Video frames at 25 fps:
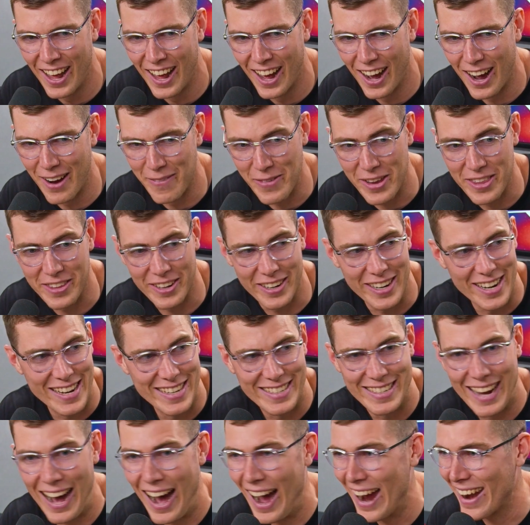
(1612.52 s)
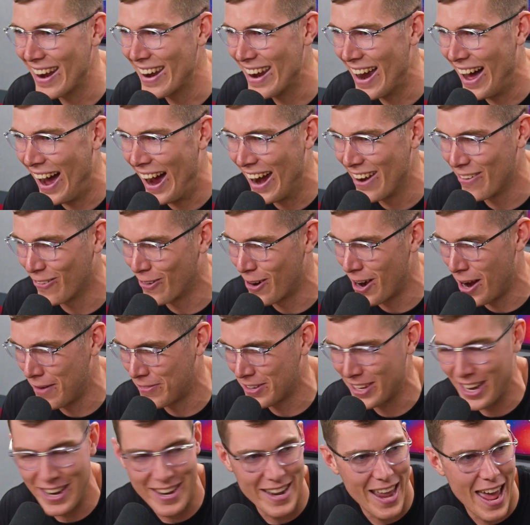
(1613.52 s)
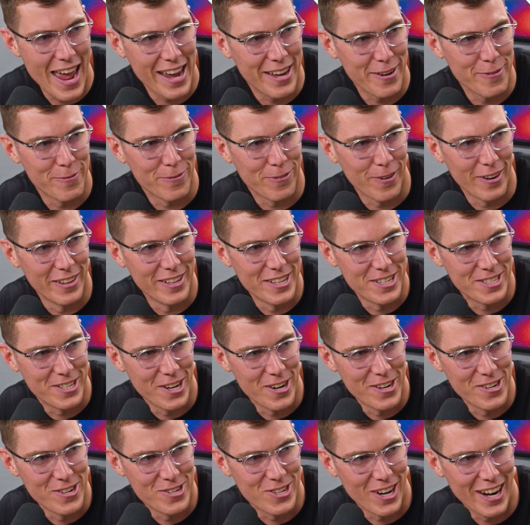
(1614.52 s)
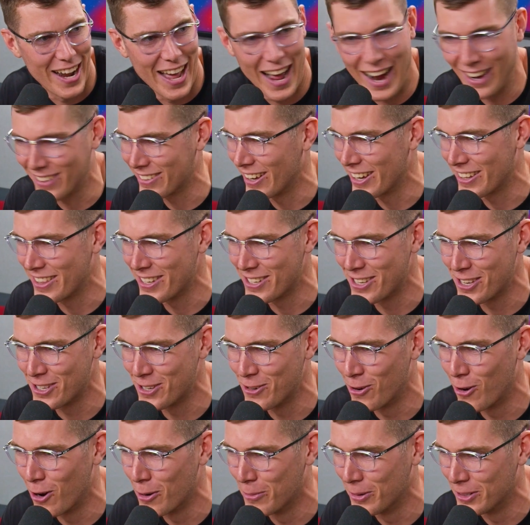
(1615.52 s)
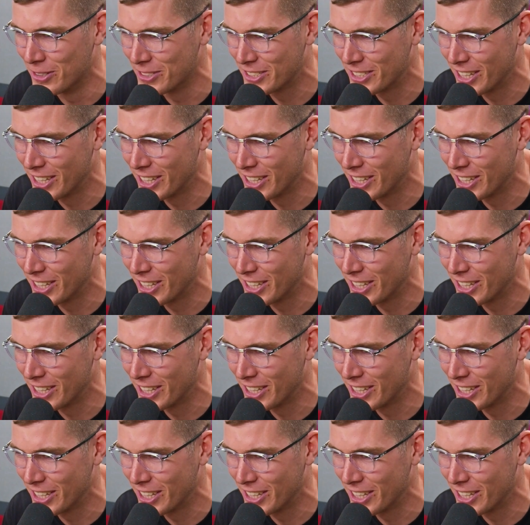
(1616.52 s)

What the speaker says: I'm either going to die tonight or have to get naked in front of this dude and try to act like this is normal.